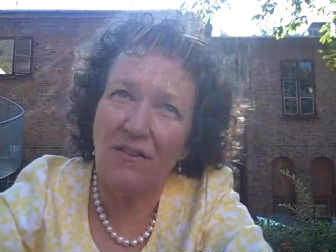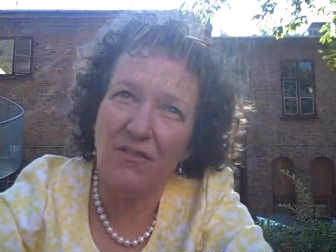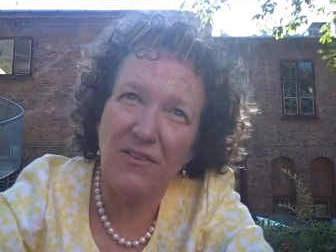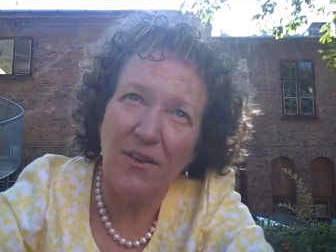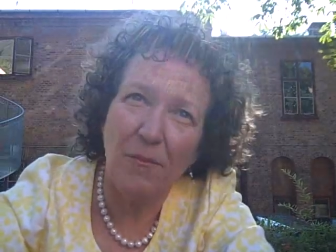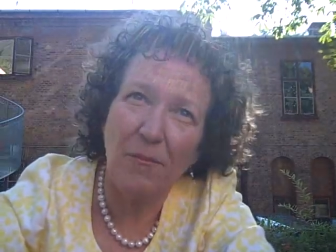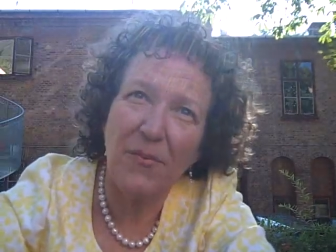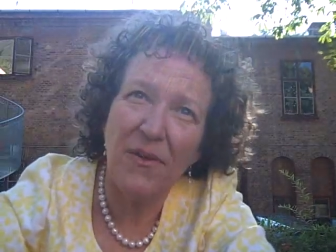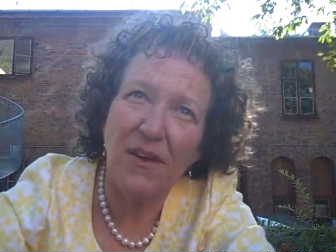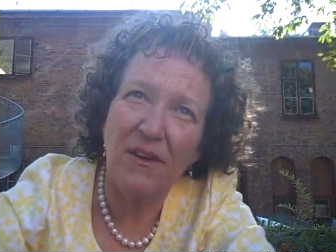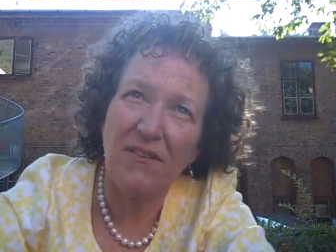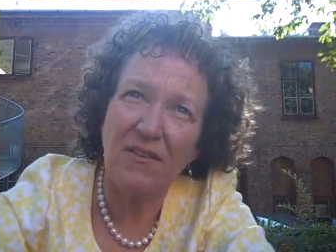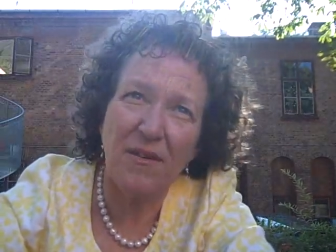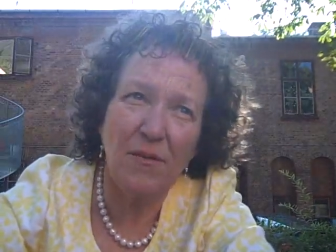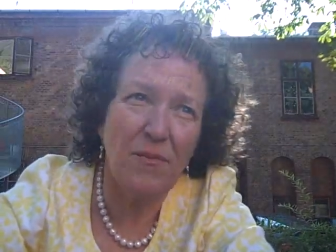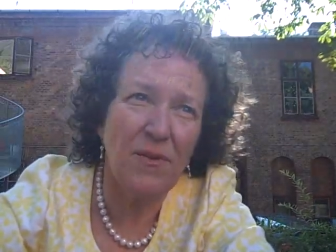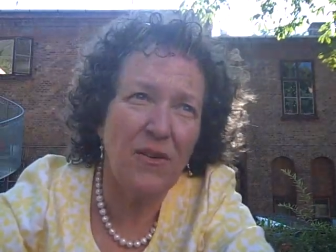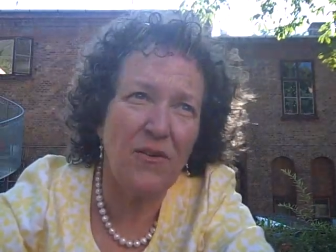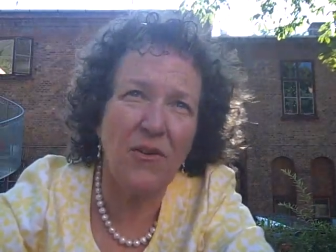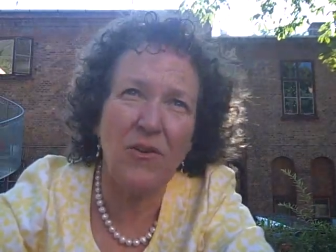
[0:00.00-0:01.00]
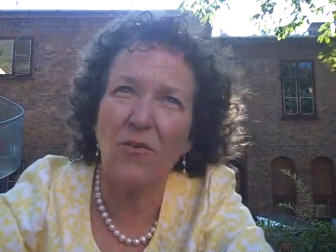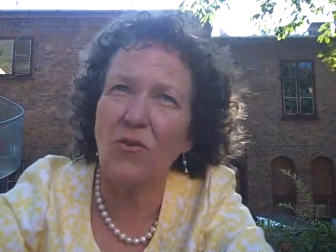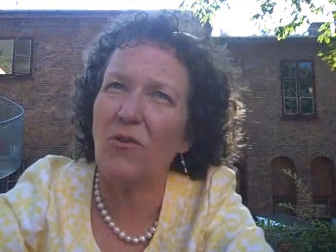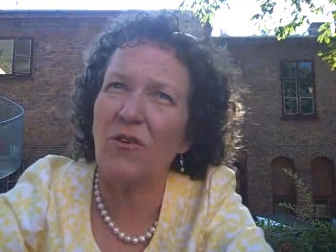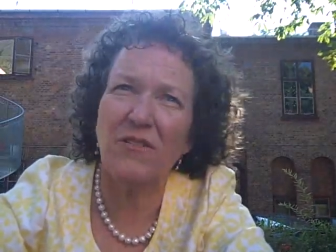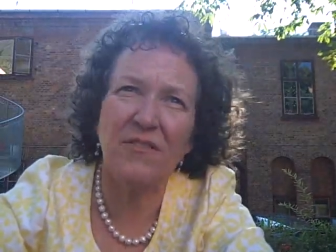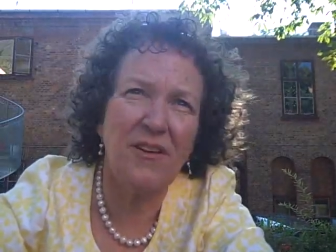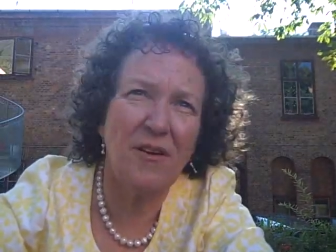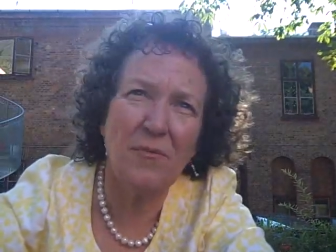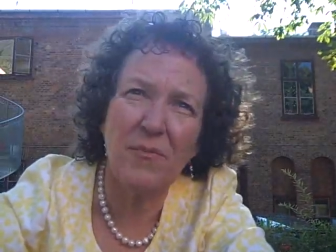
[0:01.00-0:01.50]
something similar
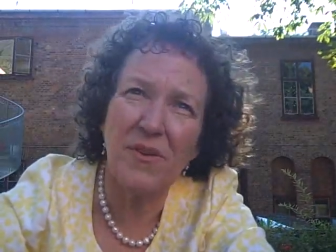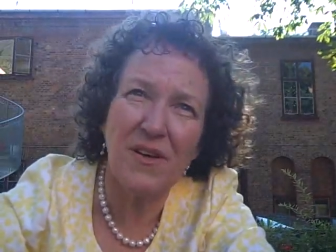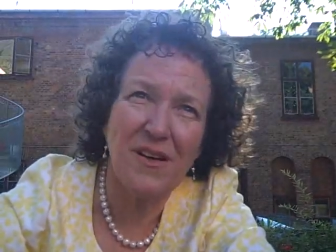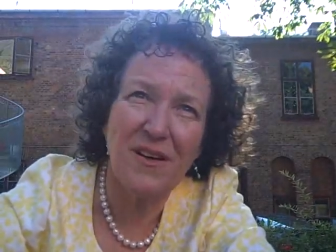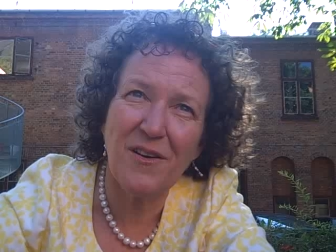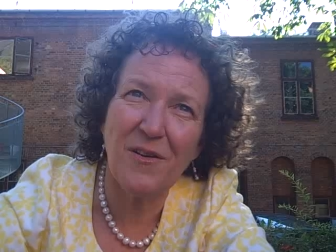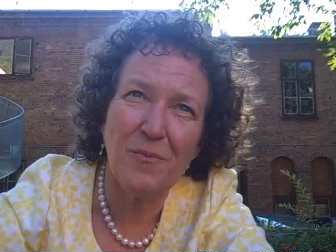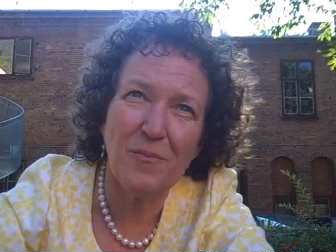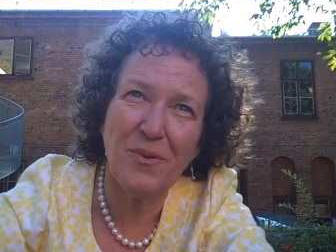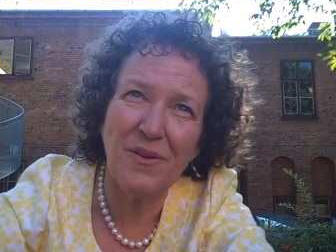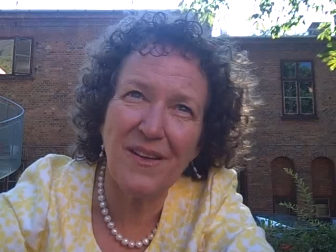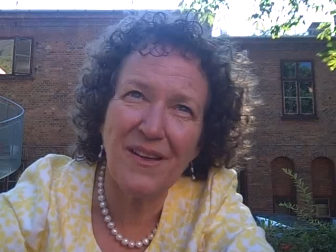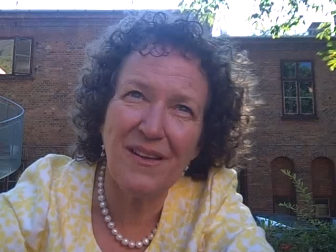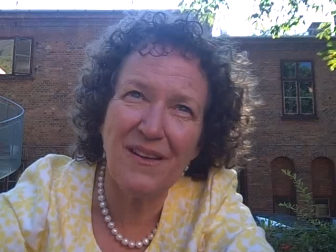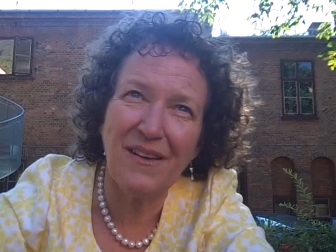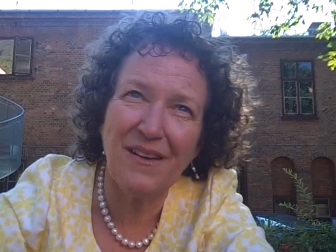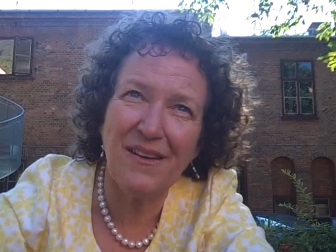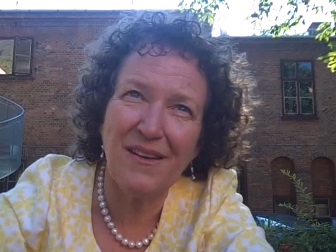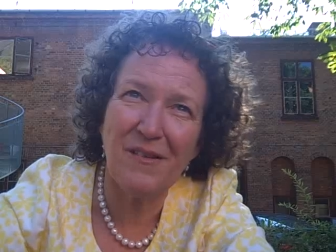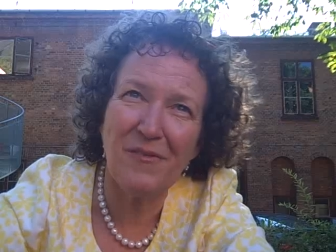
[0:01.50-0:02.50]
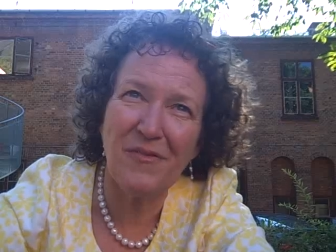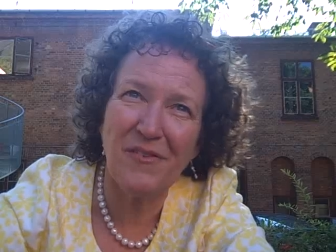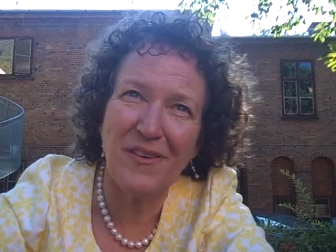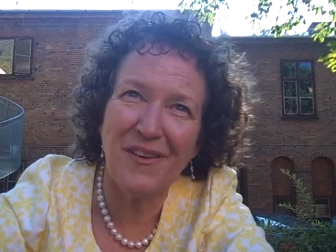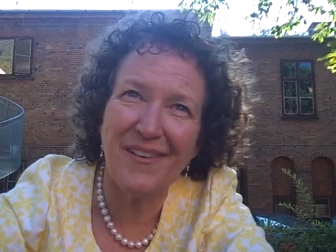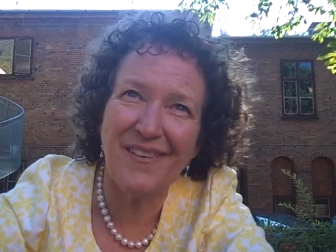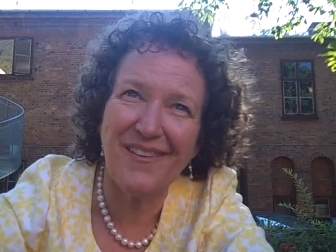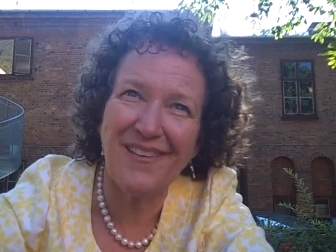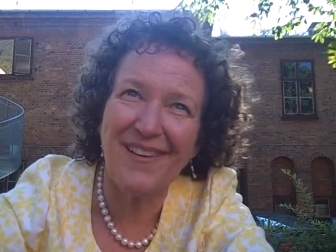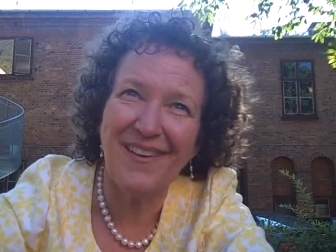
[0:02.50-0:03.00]
or something completely
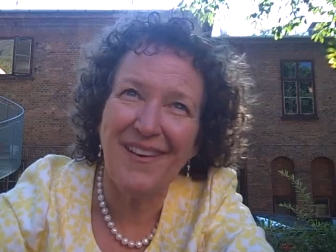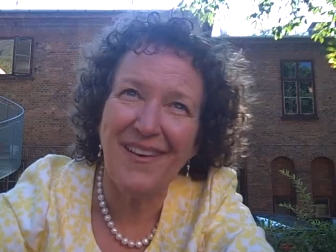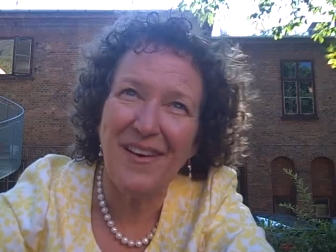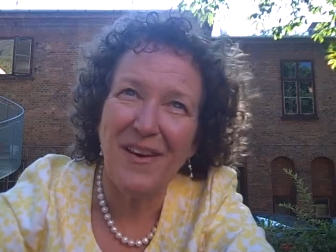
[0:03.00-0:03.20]
different.